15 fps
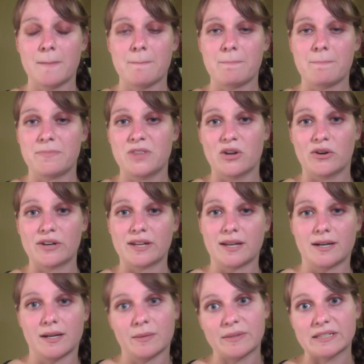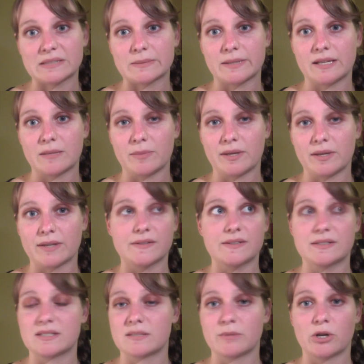not get it up this week,
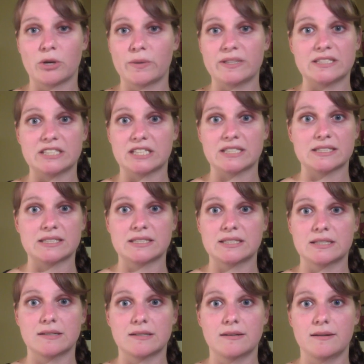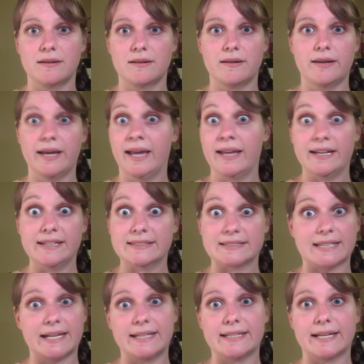because tomorrow is just an
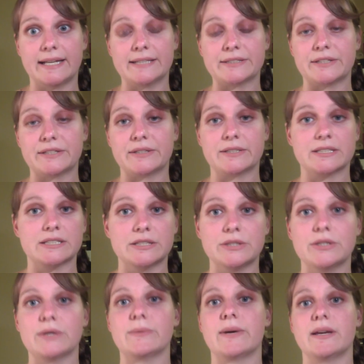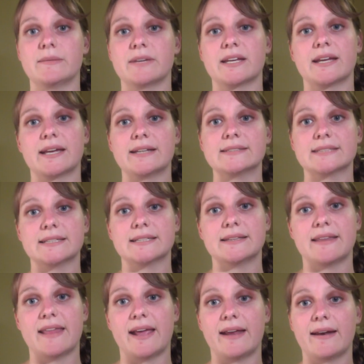insane day, so there is no way I'm going to get it done
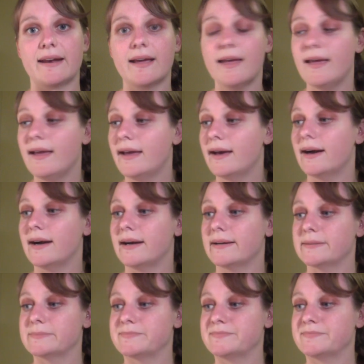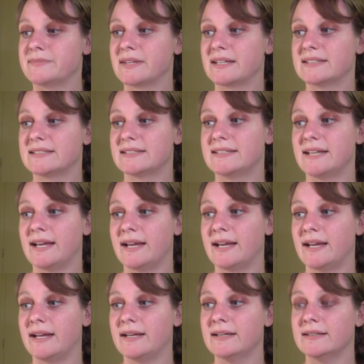then.
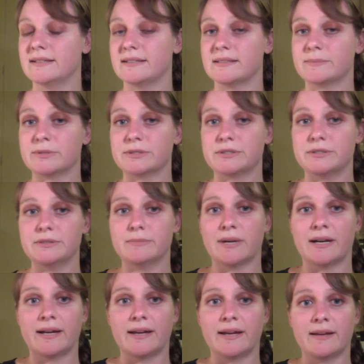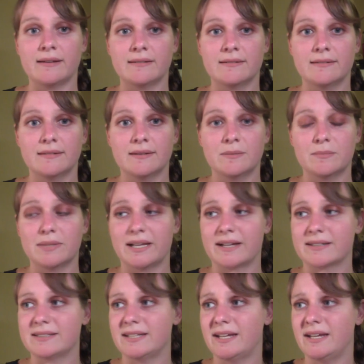Today is brought to you by black
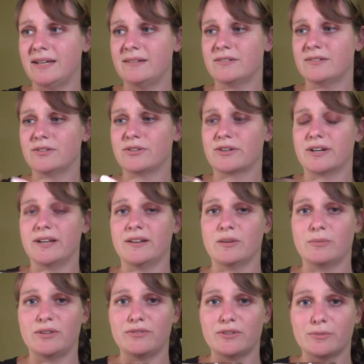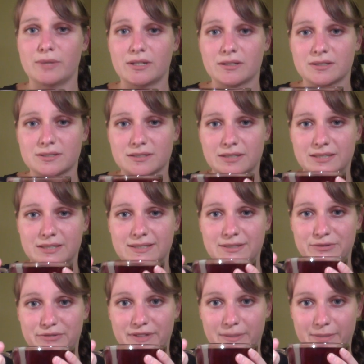tea to try and help me feel better, because I still
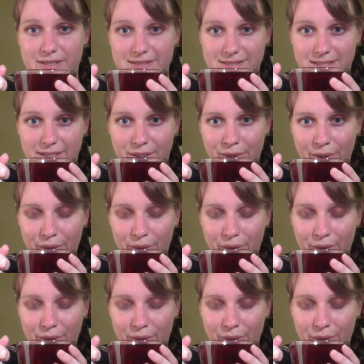feel a bit sick.